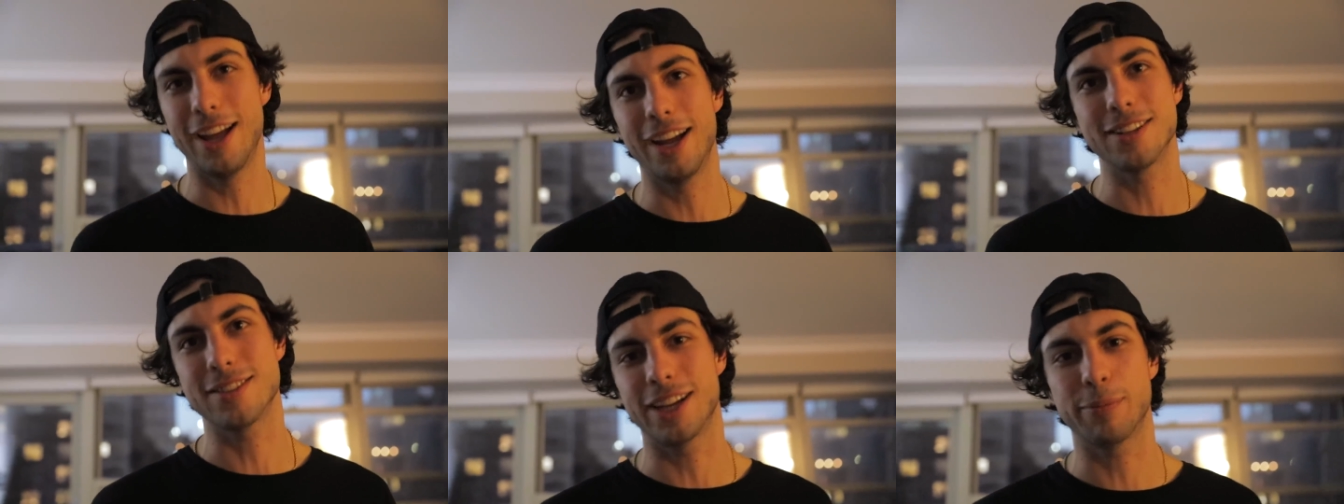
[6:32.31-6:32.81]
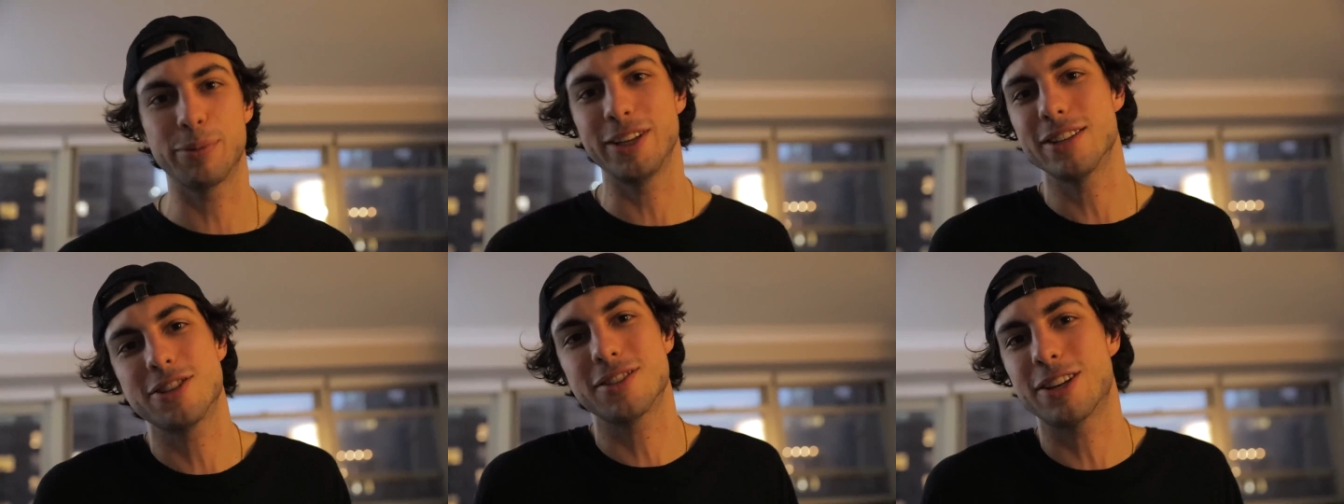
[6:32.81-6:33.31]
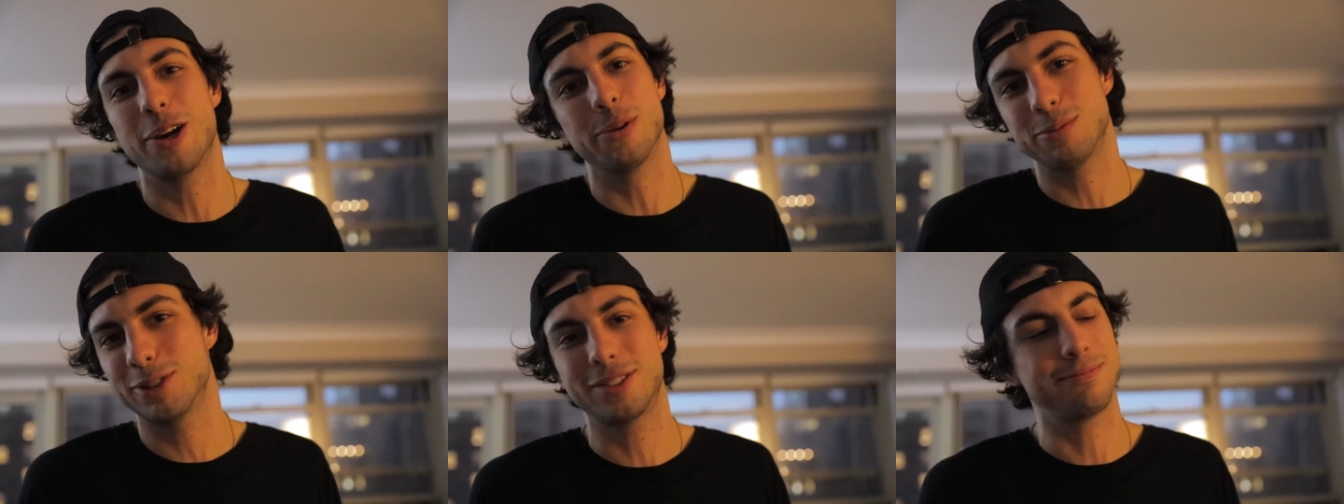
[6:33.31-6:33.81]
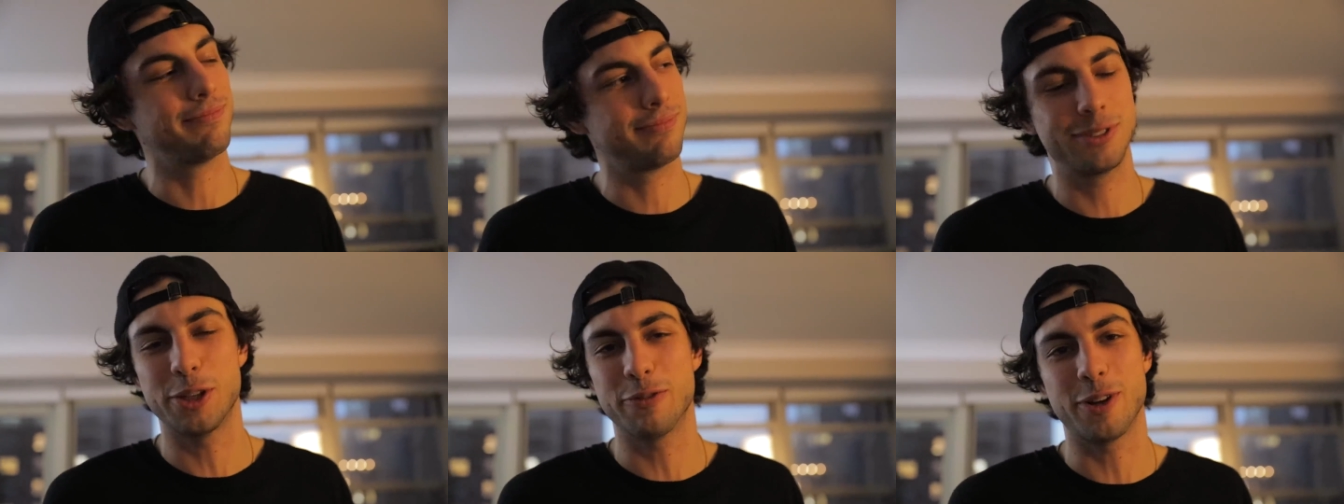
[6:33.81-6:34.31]
than that, it's like, please just go, just
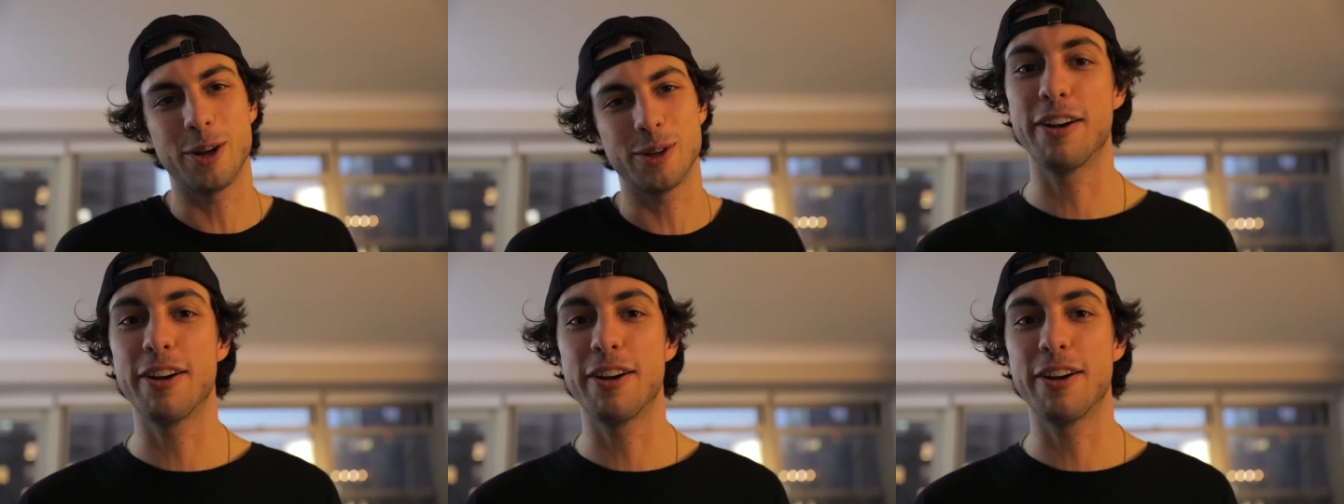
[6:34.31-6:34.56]
go follow.